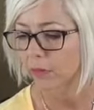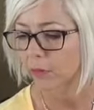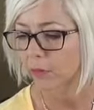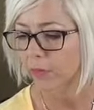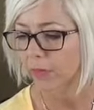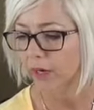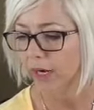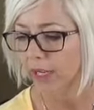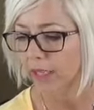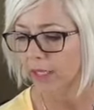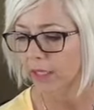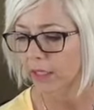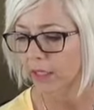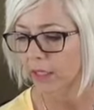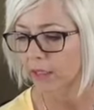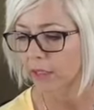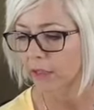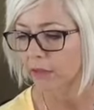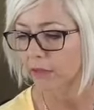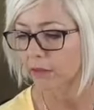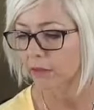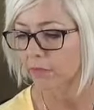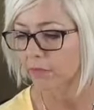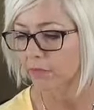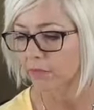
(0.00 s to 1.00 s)
Where I
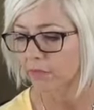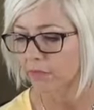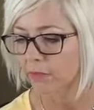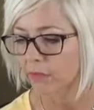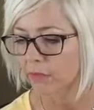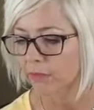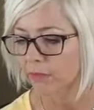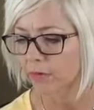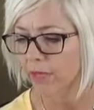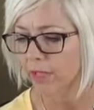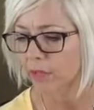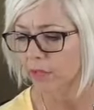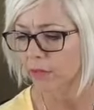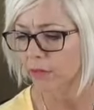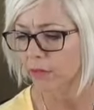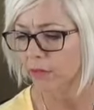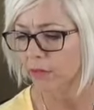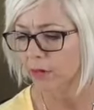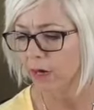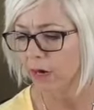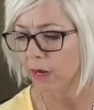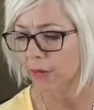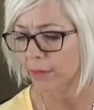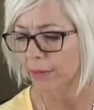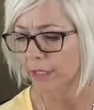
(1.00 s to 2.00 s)
can follow your
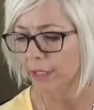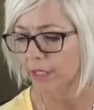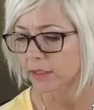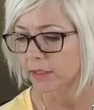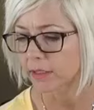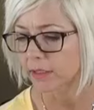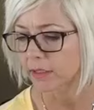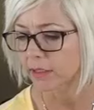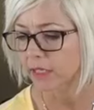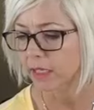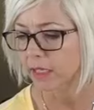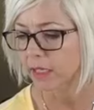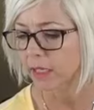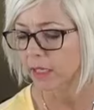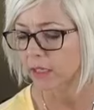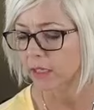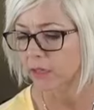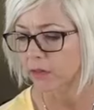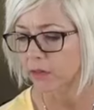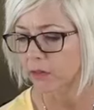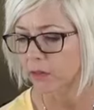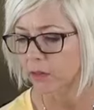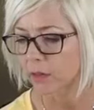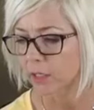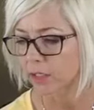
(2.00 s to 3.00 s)
comments
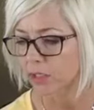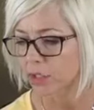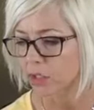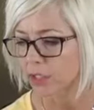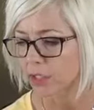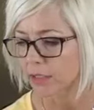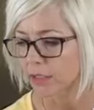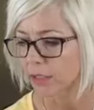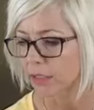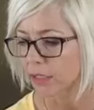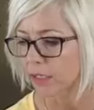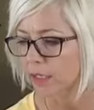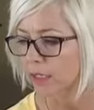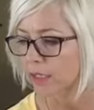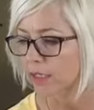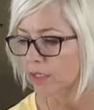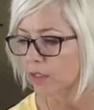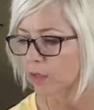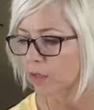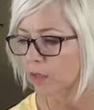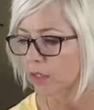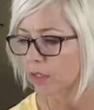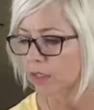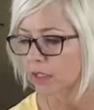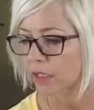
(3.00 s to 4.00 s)
and your questions and that
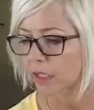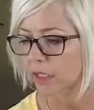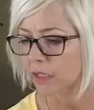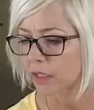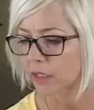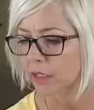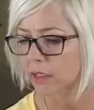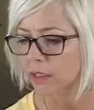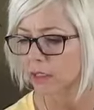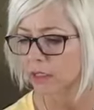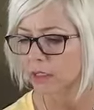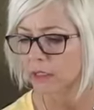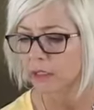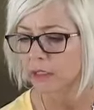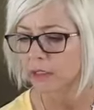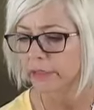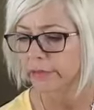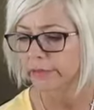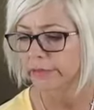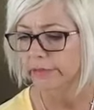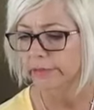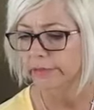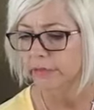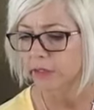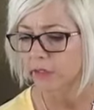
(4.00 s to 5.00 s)
sort of thing.
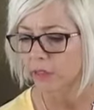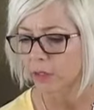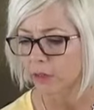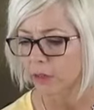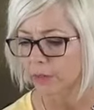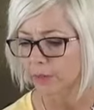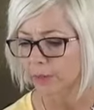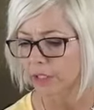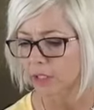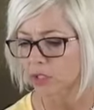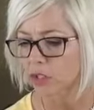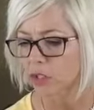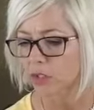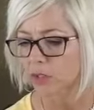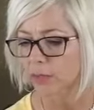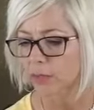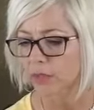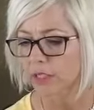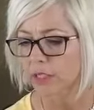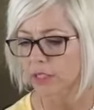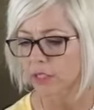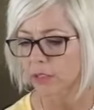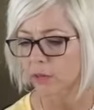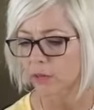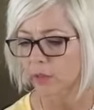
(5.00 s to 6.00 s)
So I'm not sure
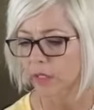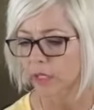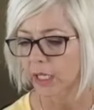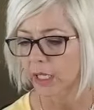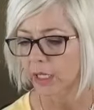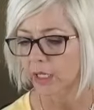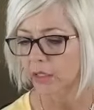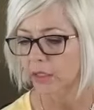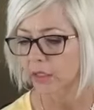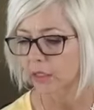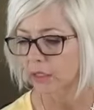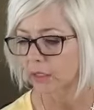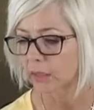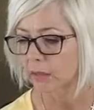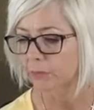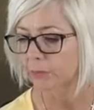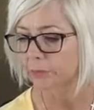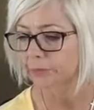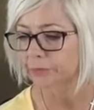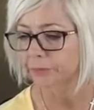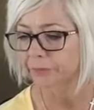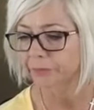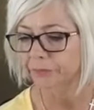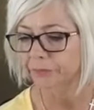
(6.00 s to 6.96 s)
what's going on here.